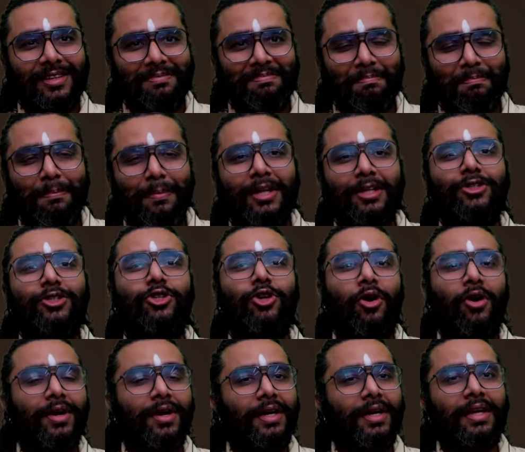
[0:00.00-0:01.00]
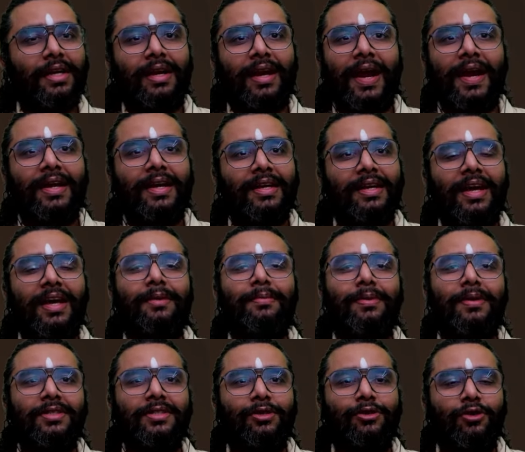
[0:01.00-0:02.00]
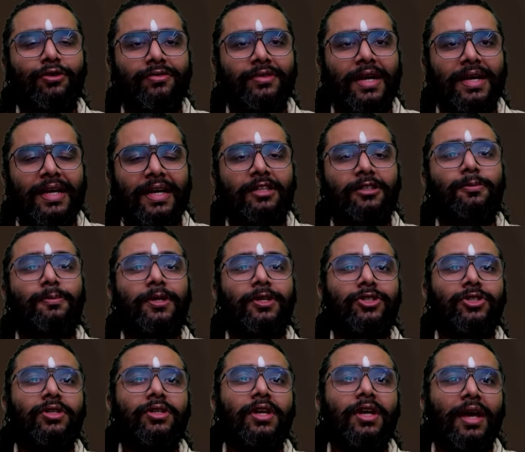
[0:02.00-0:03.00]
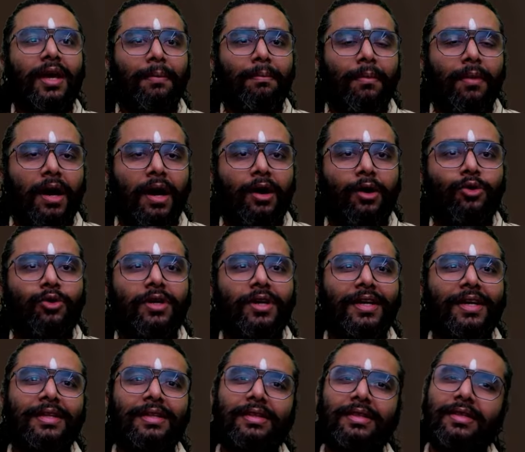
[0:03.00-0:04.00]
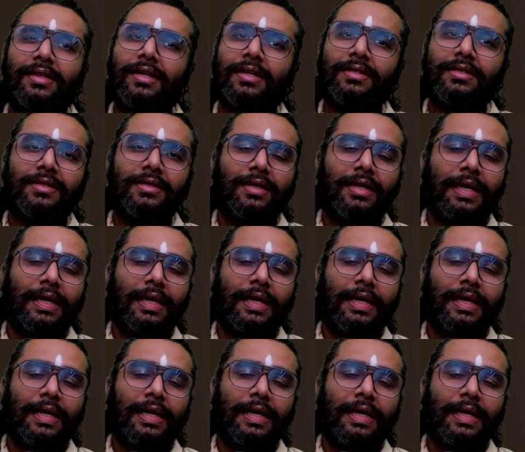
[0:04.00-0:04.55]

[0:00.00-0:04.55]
majority, 99% of that expression came out in this